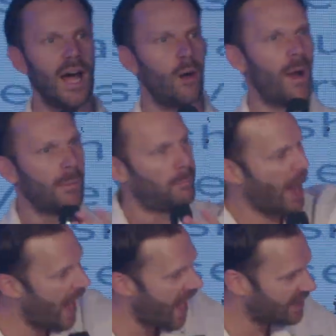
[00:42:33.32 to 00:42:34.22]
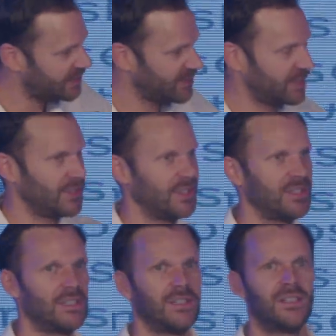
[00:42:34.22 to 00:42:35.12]
my past
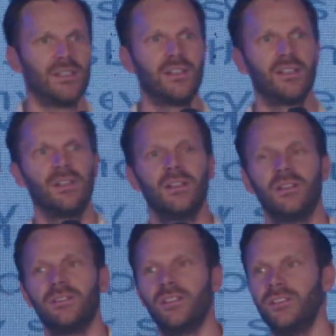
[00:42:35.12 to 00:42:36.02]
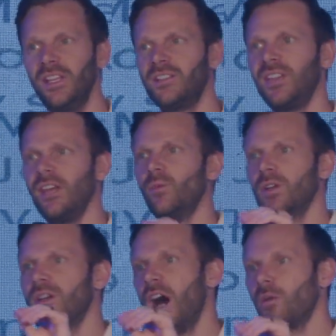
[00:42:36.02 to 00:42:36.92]
to dictate what
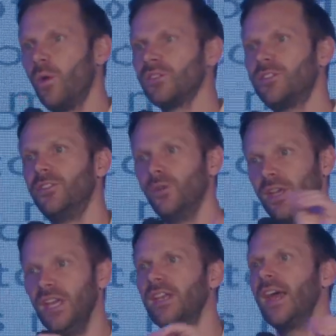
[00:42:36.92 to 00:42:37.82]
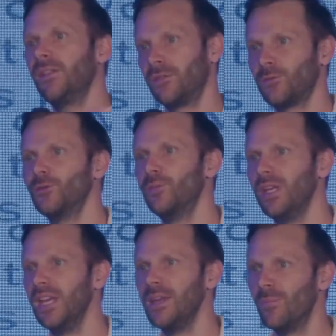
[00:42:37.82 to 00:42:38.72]
God wants to do in and through
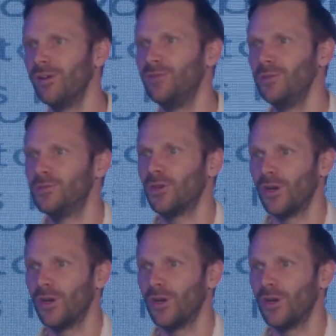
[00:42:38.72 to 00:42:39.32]
me in my future.